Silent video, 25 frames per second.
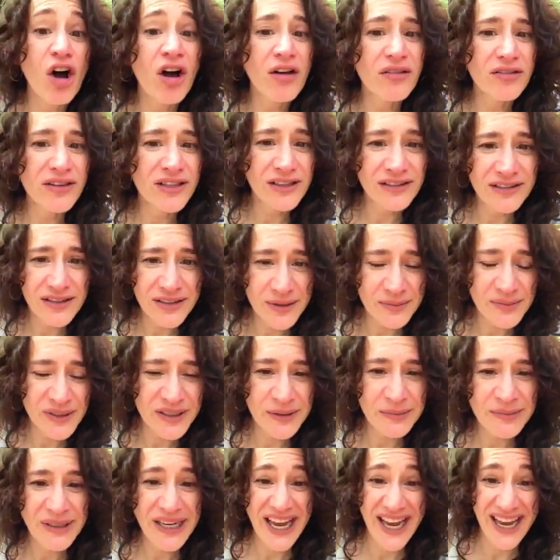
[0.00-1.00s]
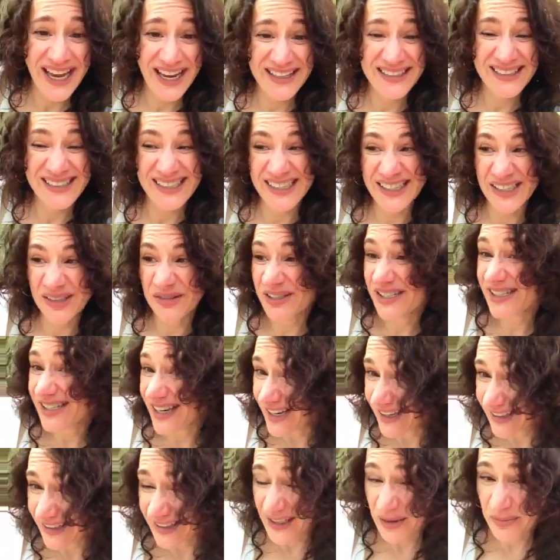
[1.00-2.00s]
all the aluminum cans in the
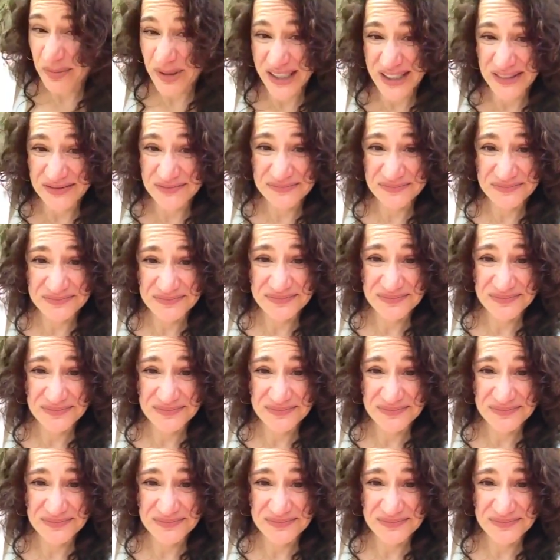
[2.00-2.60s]
recycling bin.